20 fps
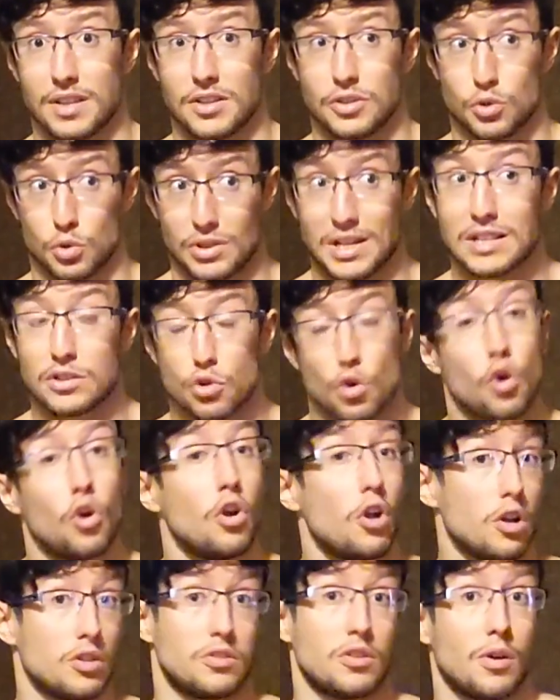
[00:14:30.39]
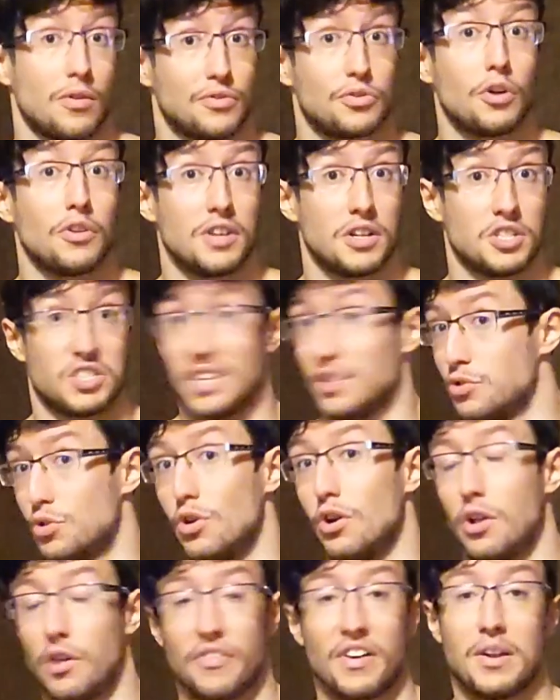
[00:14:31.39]
So that's a lot of tonnage. That's
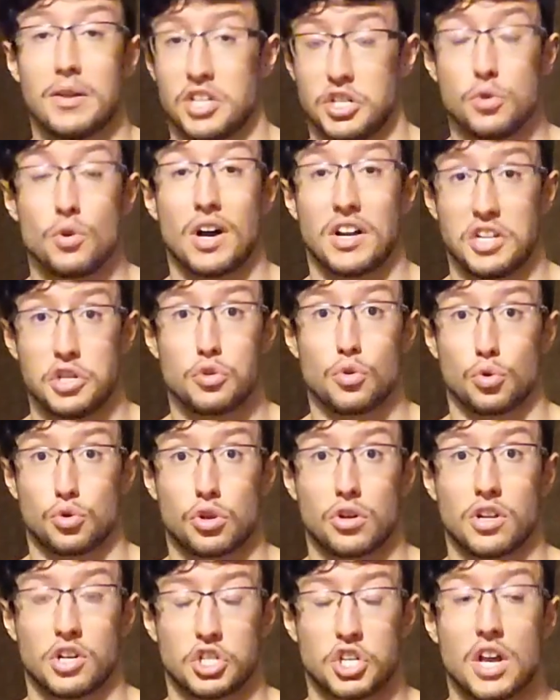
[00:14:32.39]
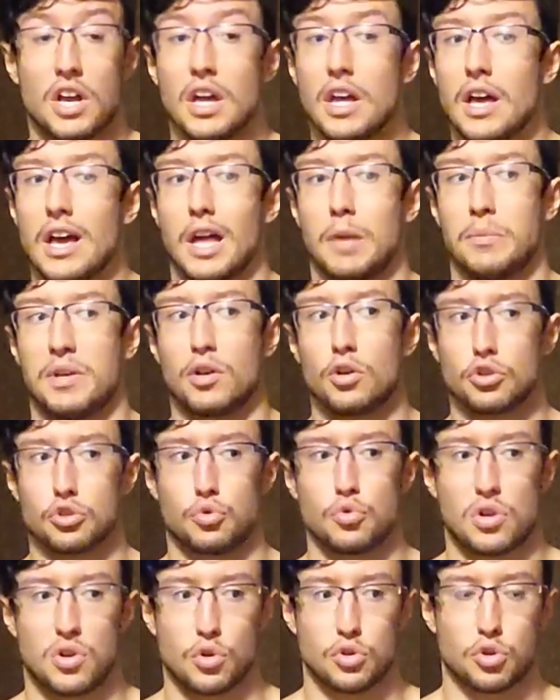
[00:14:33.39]
a lot of additional tonnage. And
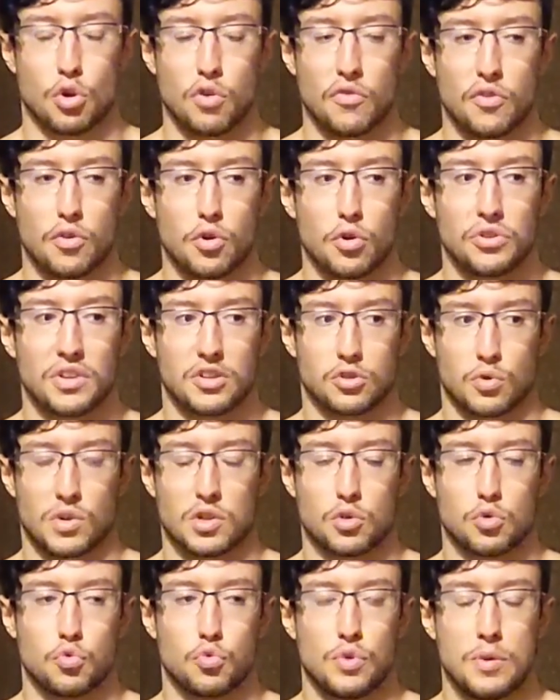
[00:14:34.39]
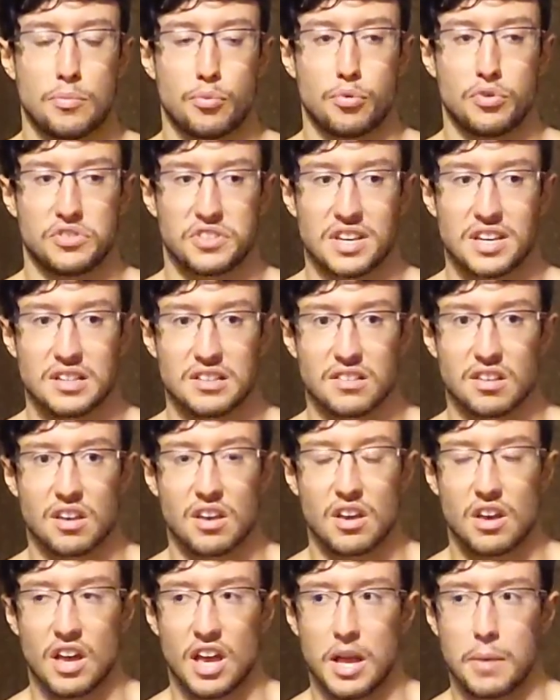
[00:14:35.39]
because nucleus overload is going to represent
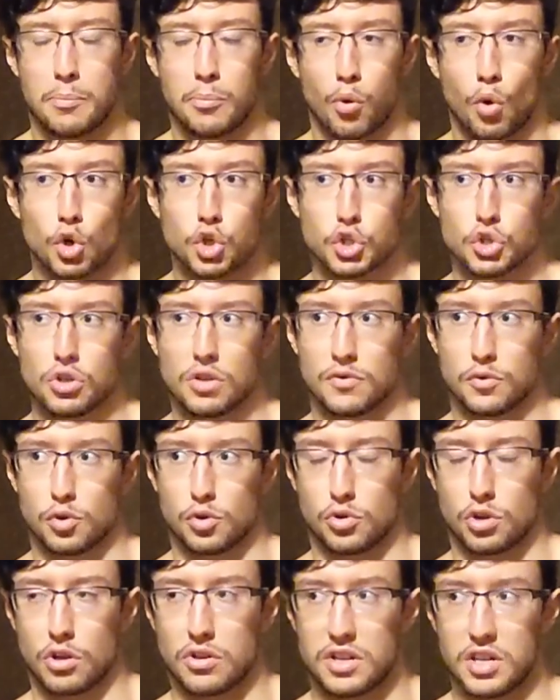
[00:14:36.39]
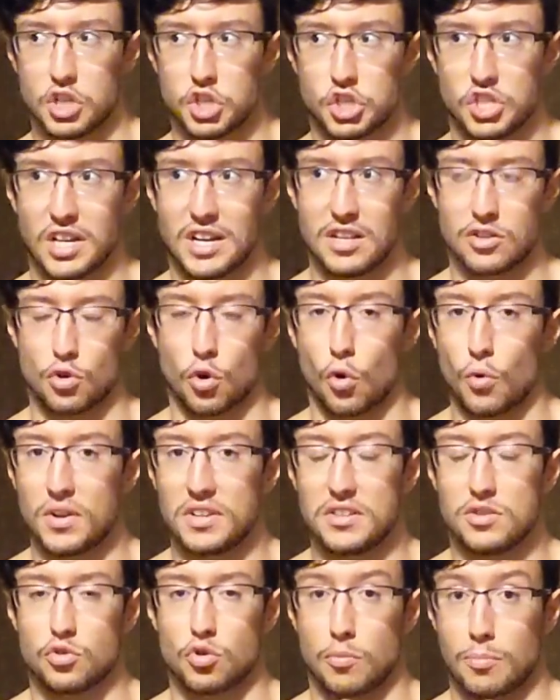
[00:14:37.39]
a portion of the tonnage that is
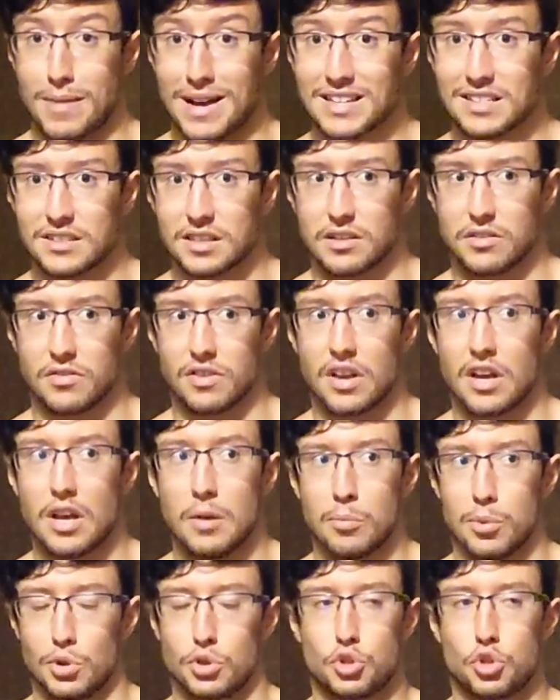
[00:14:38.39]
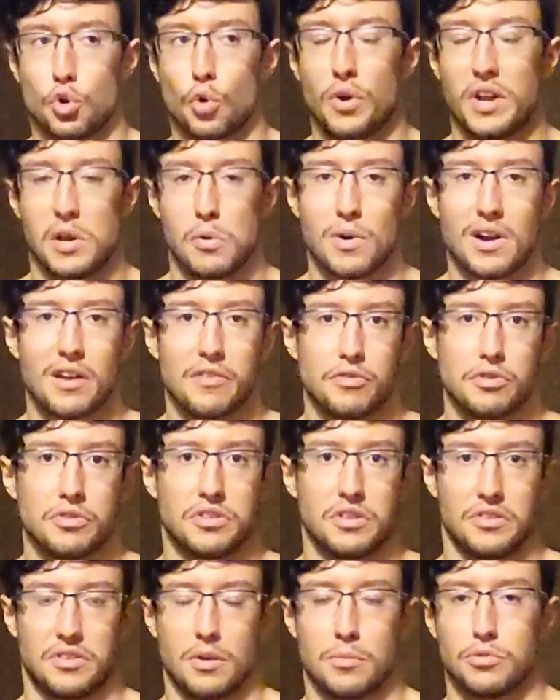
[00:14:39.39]
already so massive, but so
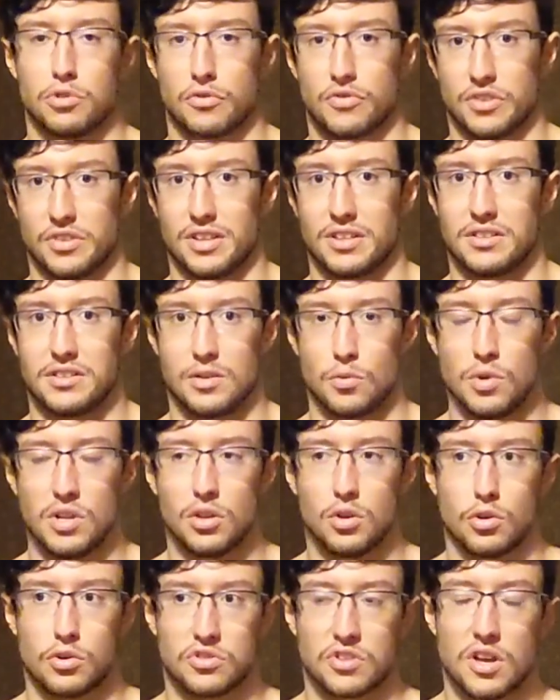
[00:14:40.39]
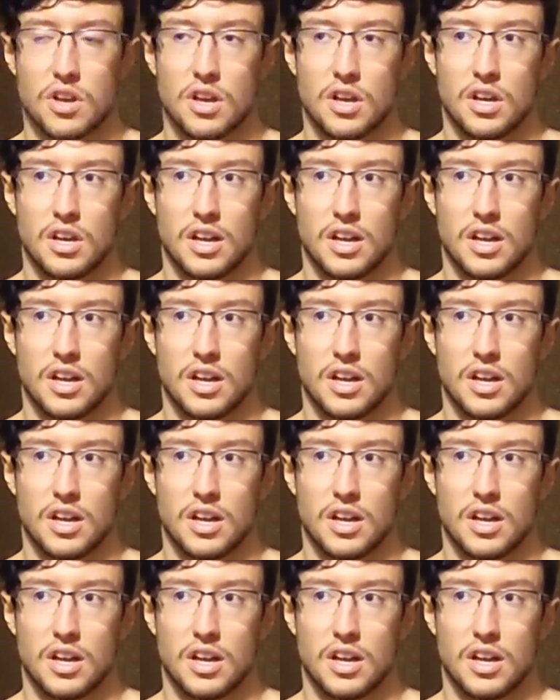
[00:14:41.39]
irrelevant in terms of intensity windows,